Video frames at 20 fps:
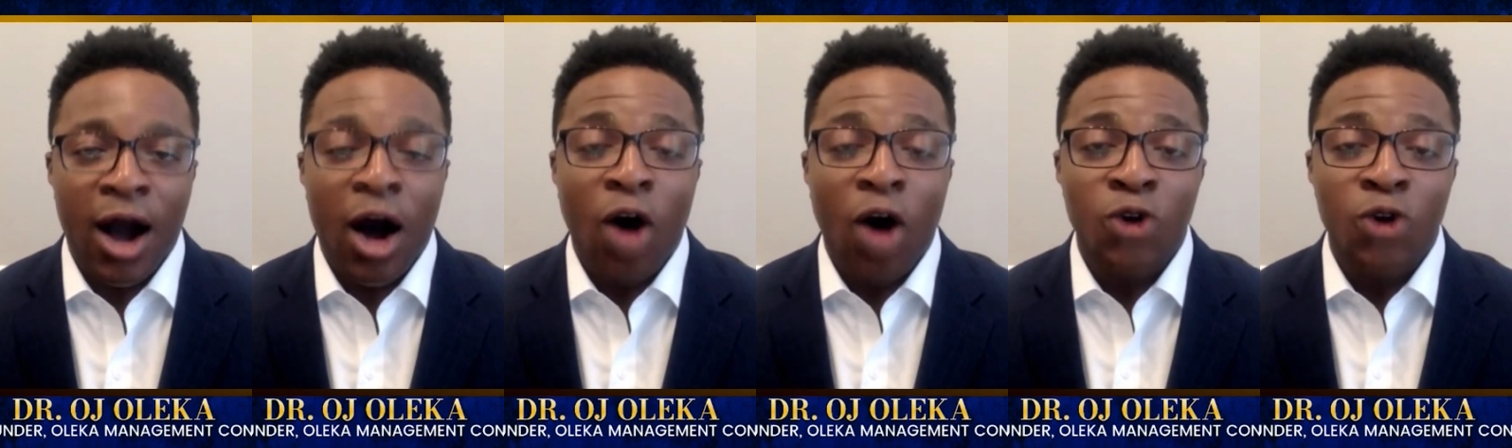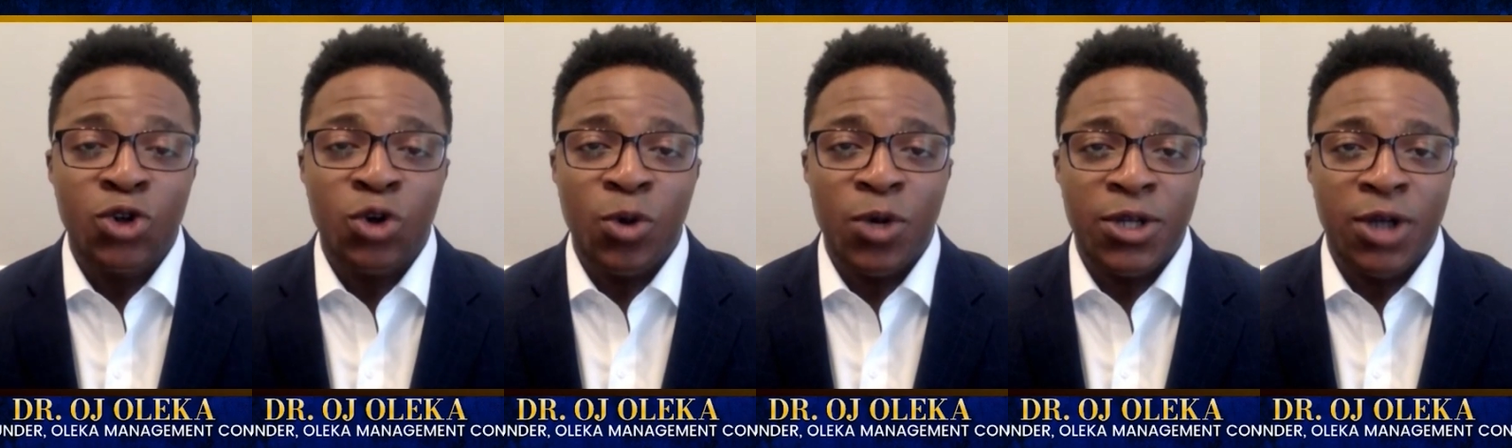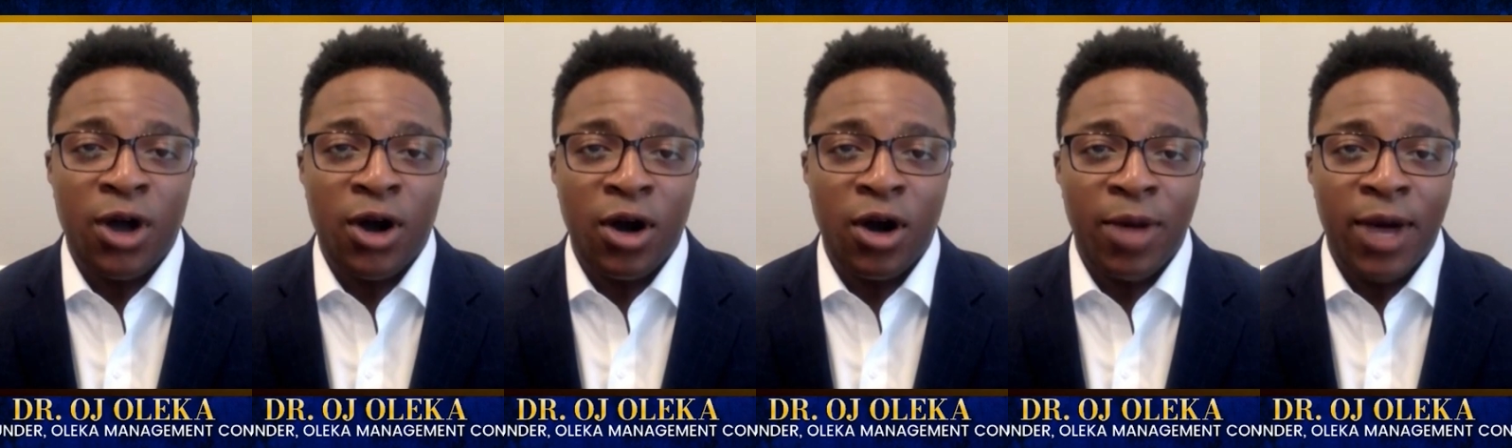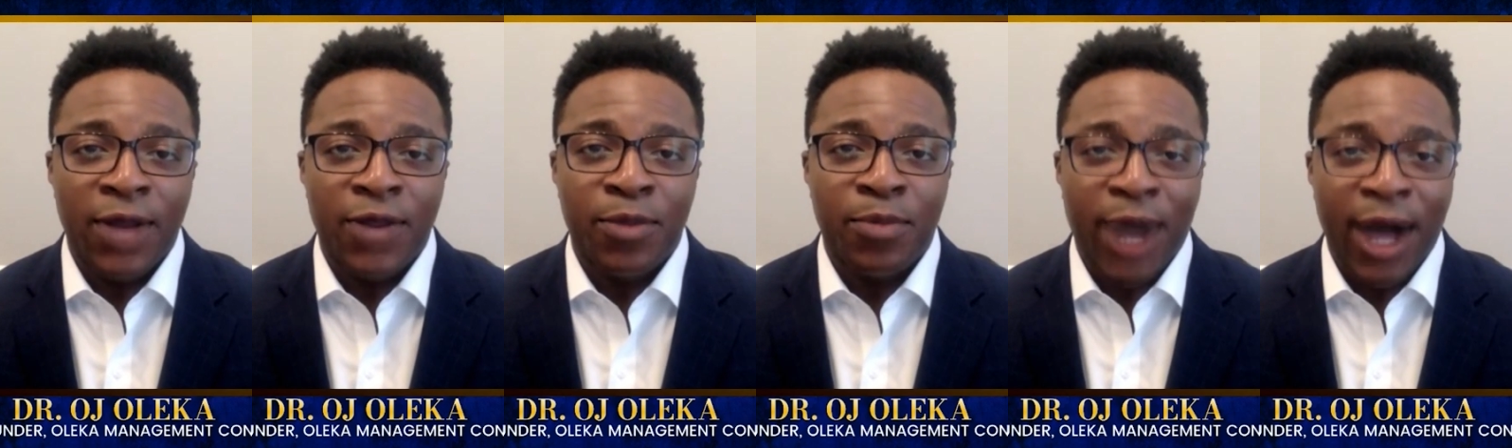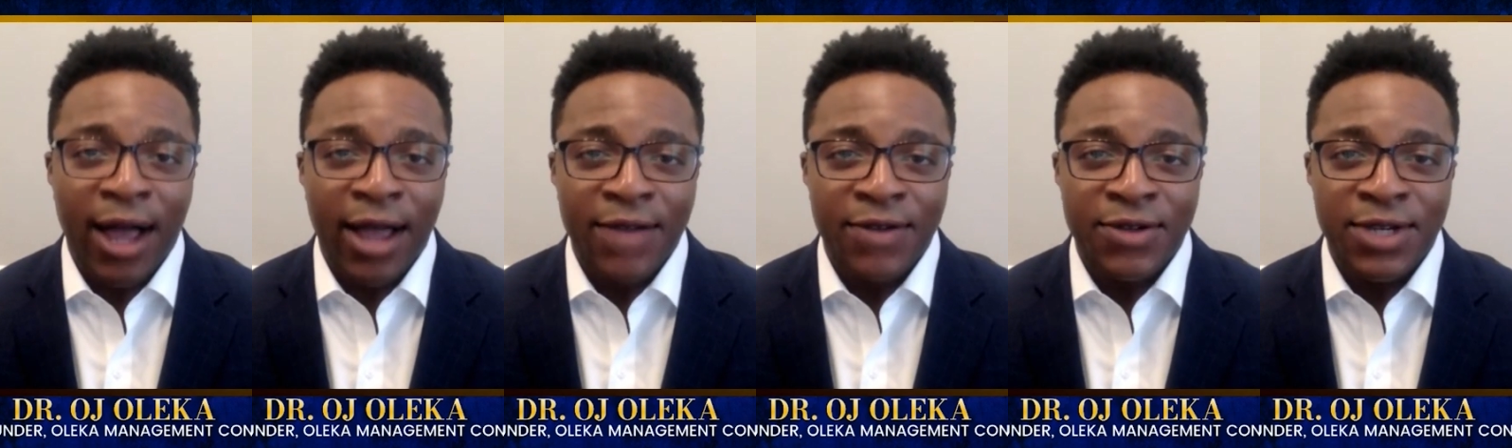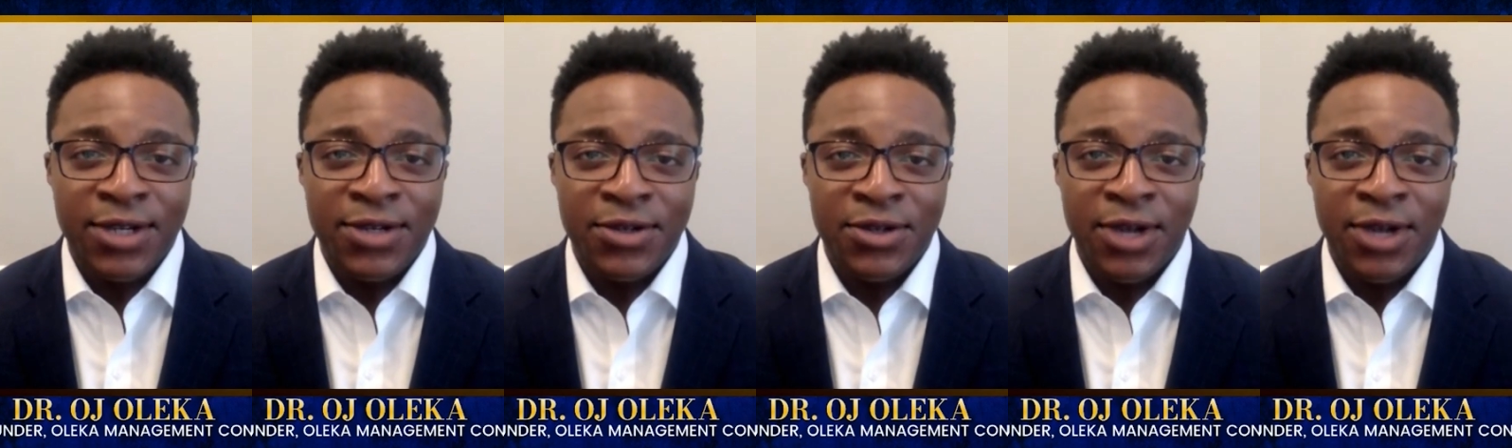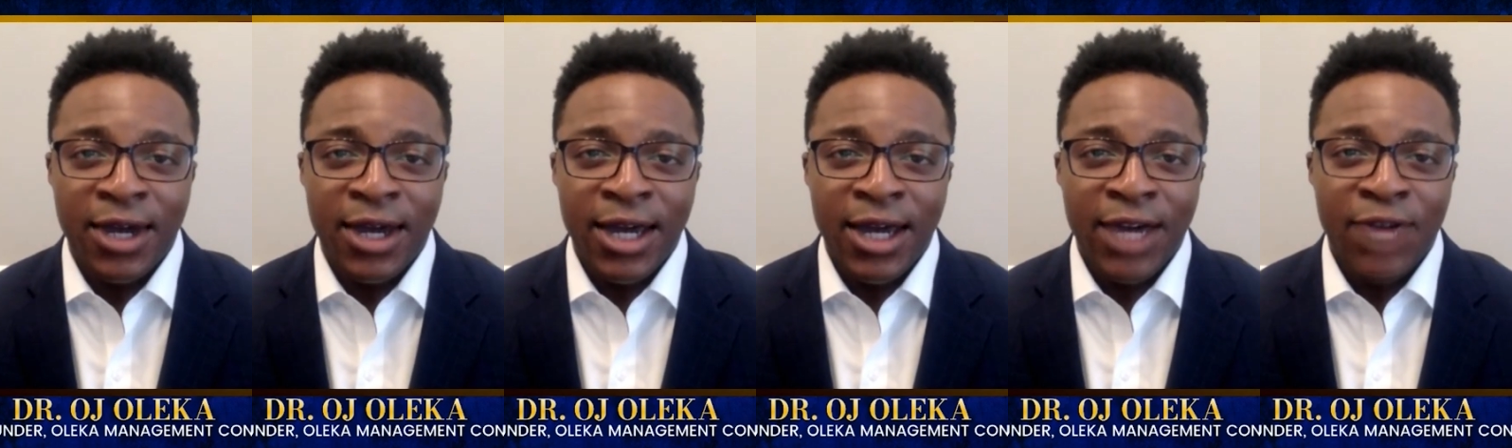Also, we talk about the
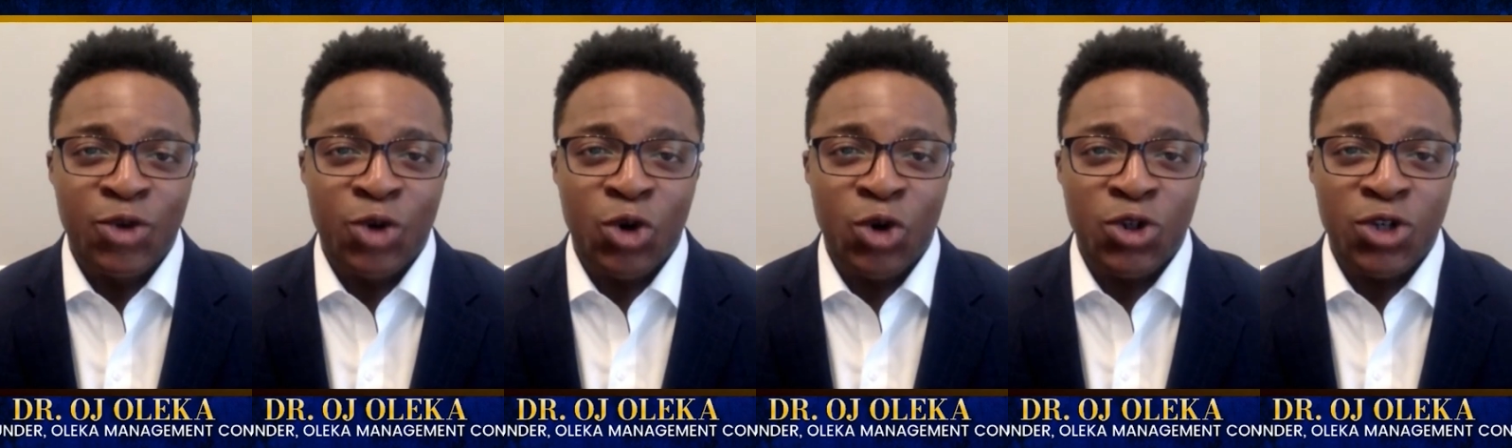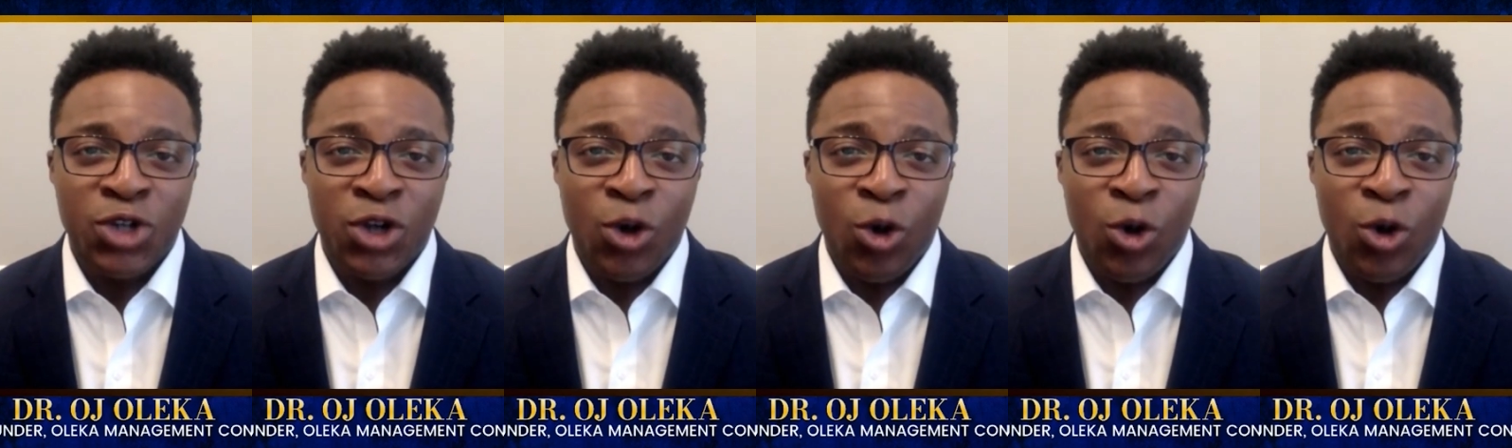policies of Georgia,